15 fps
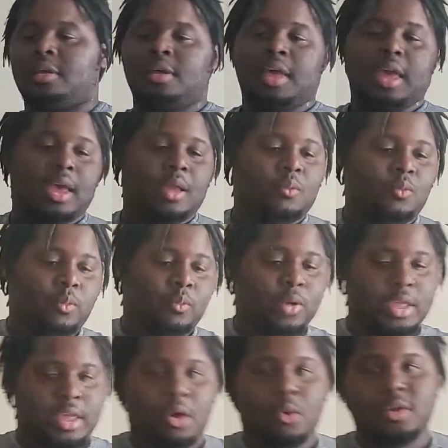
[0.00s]
And we
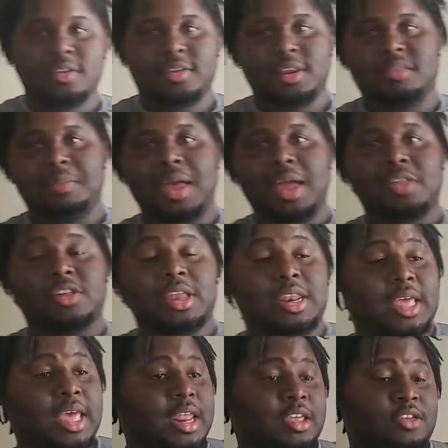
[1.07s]
go into this match, and
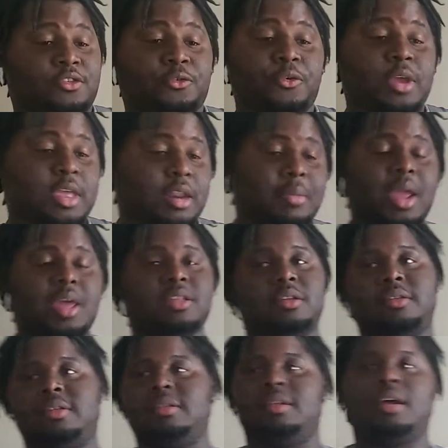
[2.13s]
it is freaking
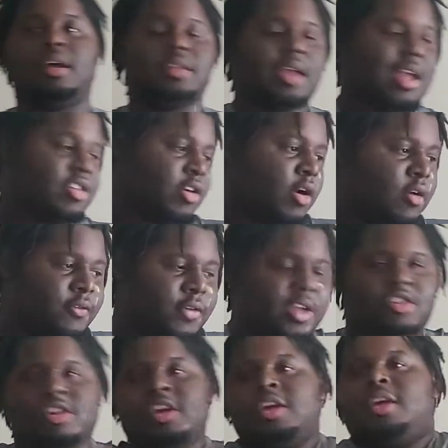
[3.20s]
amazing.
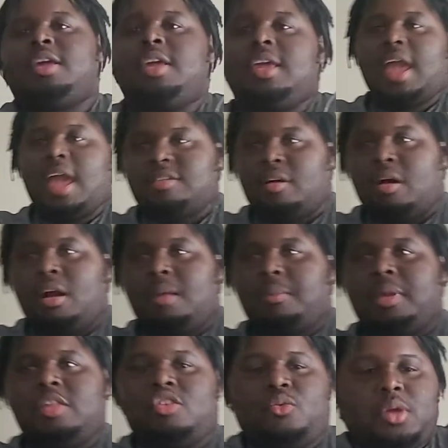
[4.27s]
Dijakovic, he an arm
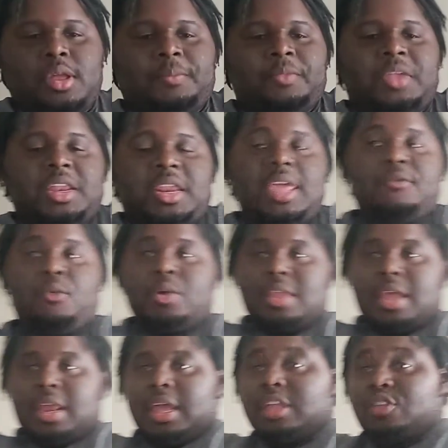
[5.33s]
injury, and even with
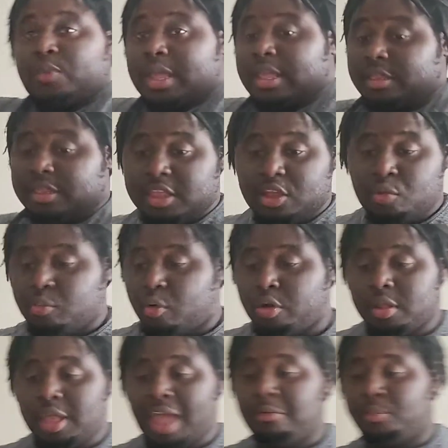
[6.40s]
that injury, he's still more than
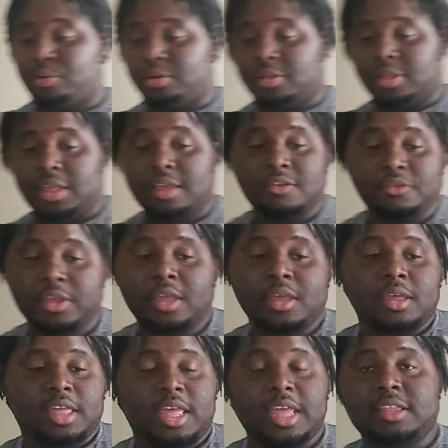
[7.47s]
capable to give
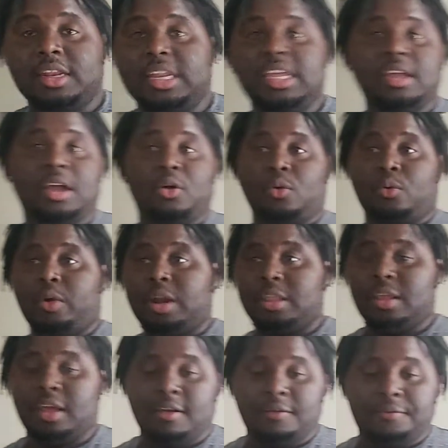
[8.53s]
Keith Lee
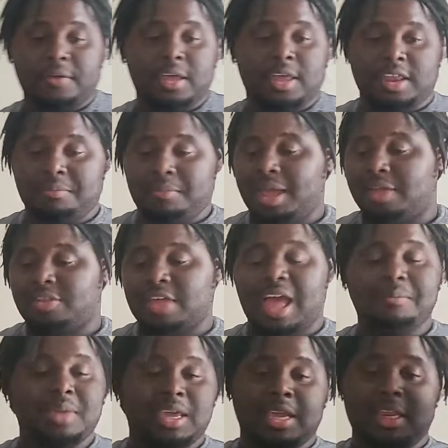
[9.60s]
a fucking match. I
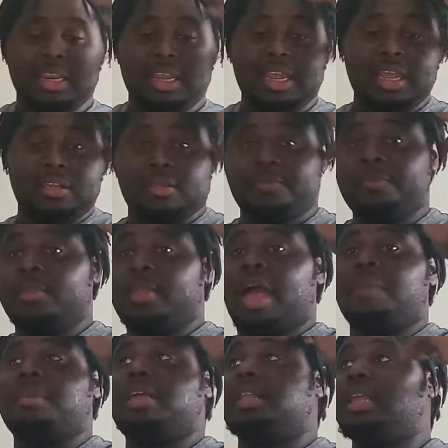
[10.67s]
mean, these
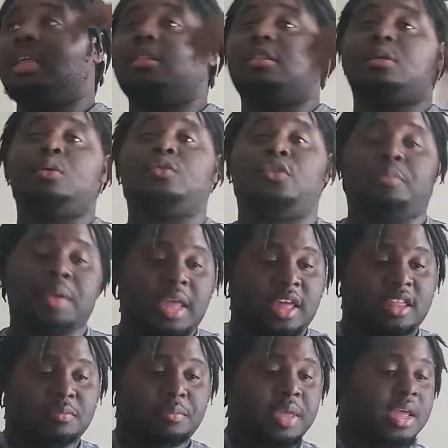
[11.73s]
dudes for being as
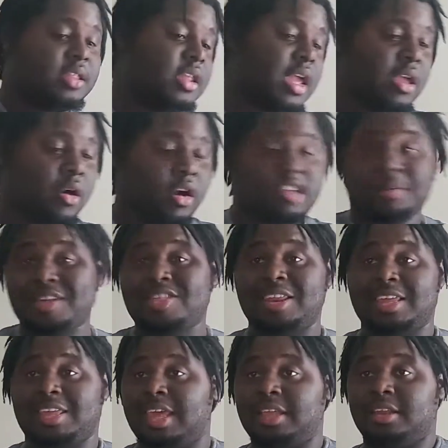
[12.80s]
big as they are, especially
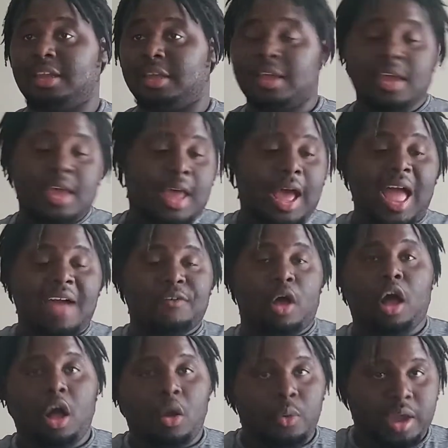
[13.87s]
Keith Lee. I've
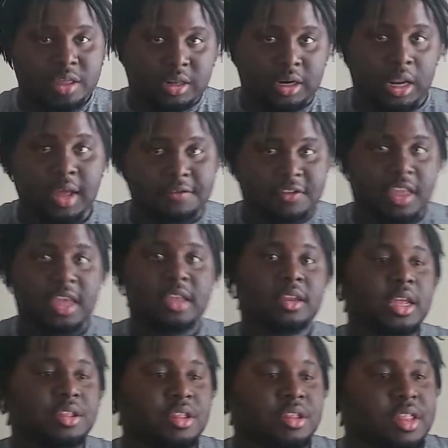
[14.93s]
always loved Keith
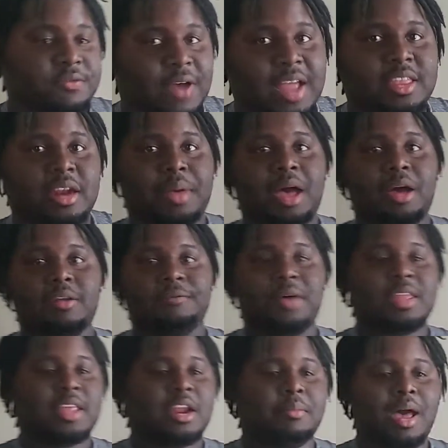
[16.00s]
Lee since I found
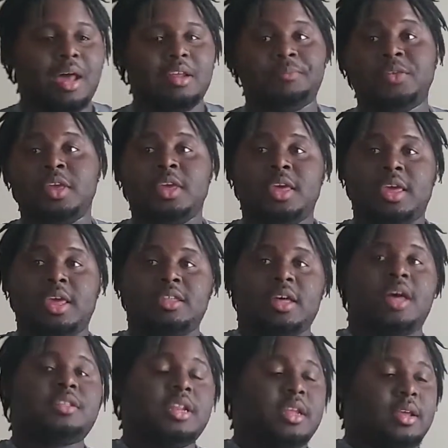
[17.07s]
out about him. He is
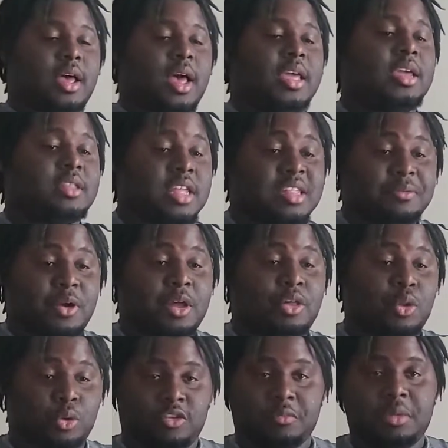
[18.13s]
honestly, he is
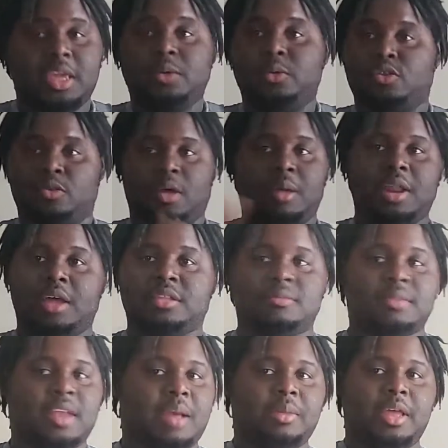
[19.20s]
inspirational to me, which will come down
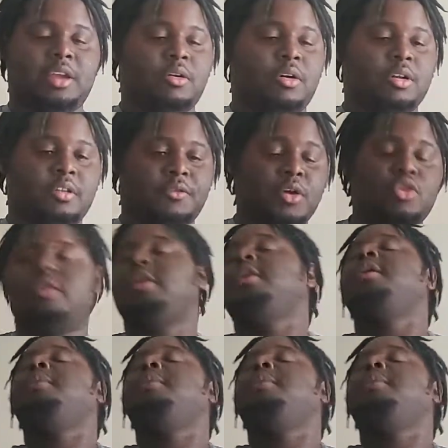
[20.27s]
sometime later on in the future.